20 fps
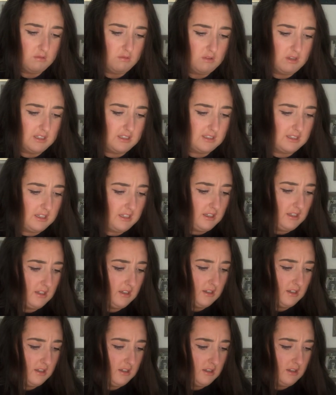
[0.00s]
What is
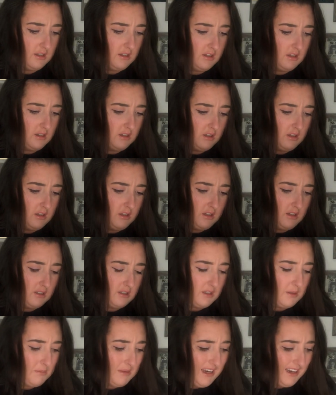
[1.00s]
it?
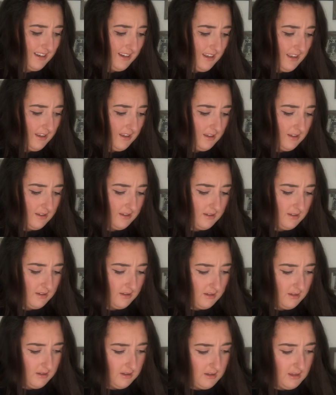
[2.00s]
Is it a magnet?
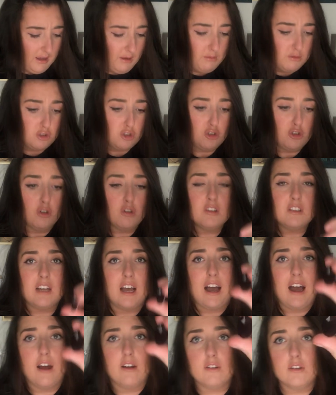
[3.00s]
It was stuck
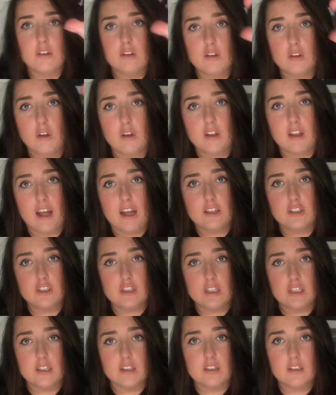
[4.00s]
down. Look at that
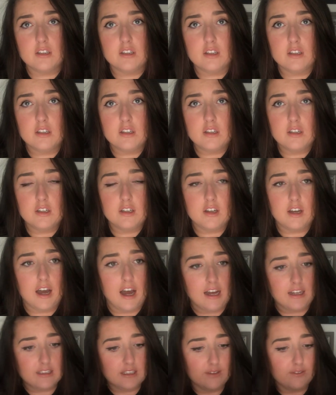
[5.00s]
cheating
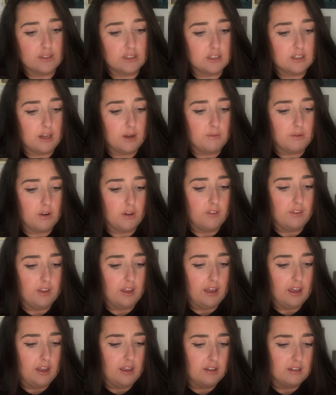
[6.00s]
activity going on
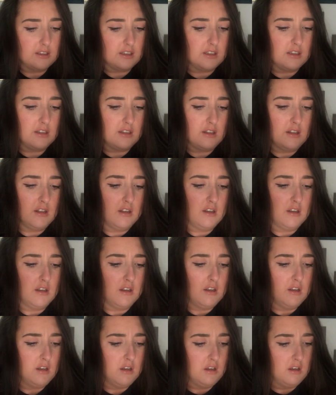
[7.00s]
there. Is it
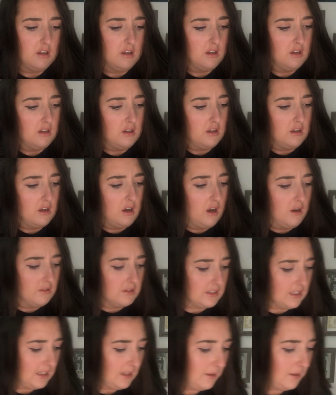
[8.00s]
Oh, it's a